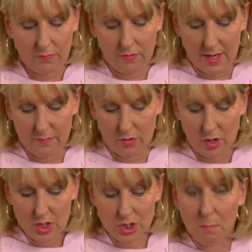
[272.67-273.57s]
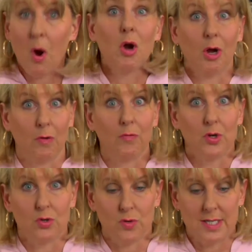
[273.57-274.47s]
flavor tomorrow
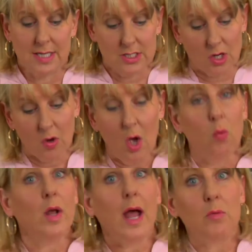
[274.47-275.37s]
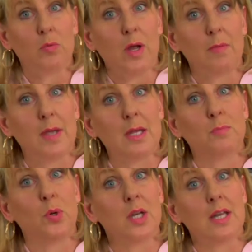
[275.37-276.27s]
for your dressing. So what I would
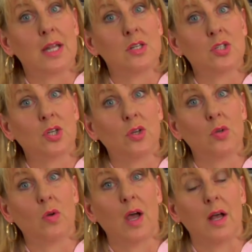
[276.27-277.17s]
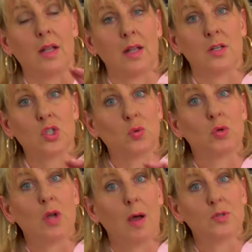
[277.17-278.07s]
recommend, put it into a little
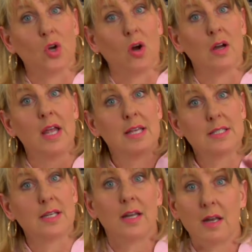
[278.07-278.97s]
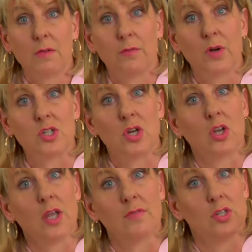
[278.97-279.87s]
screw top jar, stick it in the fridge, and
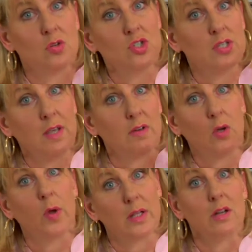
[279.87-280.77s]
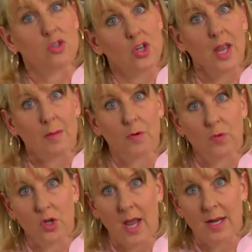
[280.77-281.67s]
all you have to do is just give it a quick little shake
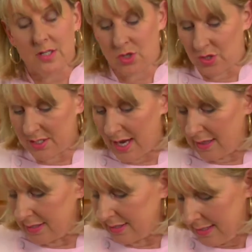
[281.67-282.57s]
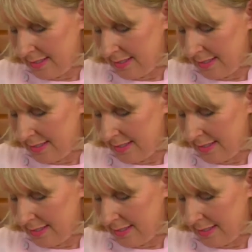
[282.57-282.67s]
before you add it to your salad.